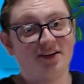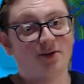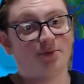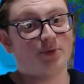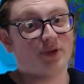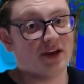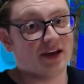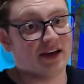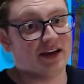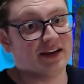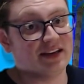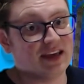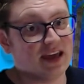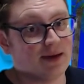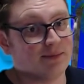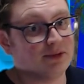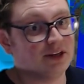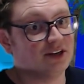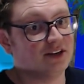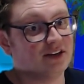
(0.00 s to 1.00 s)
you're playing a
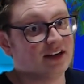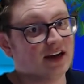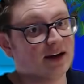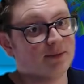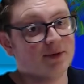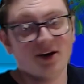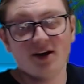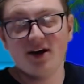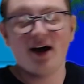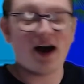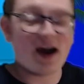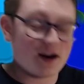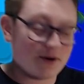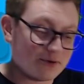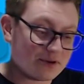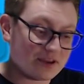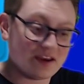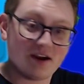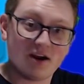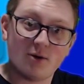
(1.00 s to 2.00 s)
Game Gear game. I
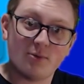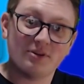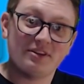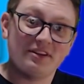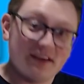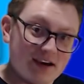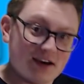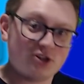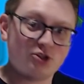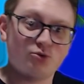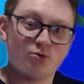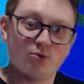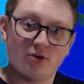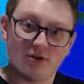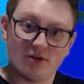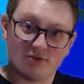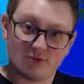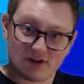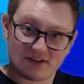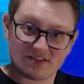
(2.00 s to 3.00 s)
don't care what the
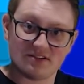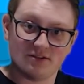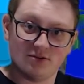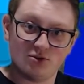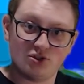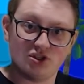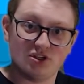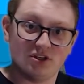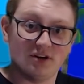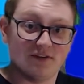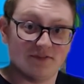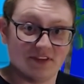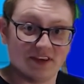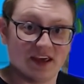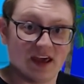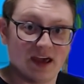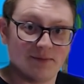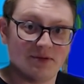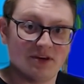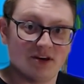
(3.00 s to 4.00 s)
actual resolution of the
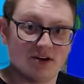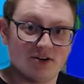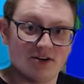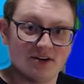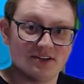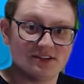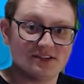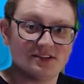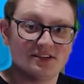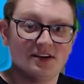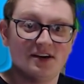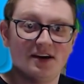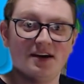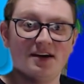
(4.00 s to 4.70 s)
Game Gear is,